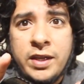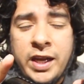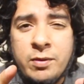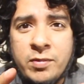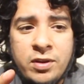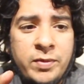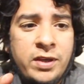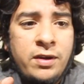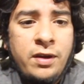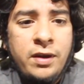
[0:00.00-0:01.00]

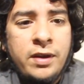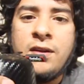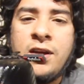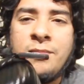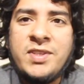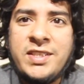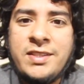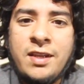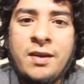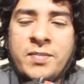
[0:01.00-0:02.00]
8mm
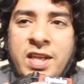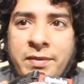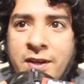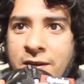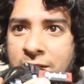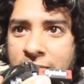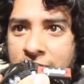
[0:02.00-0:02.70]
Optica.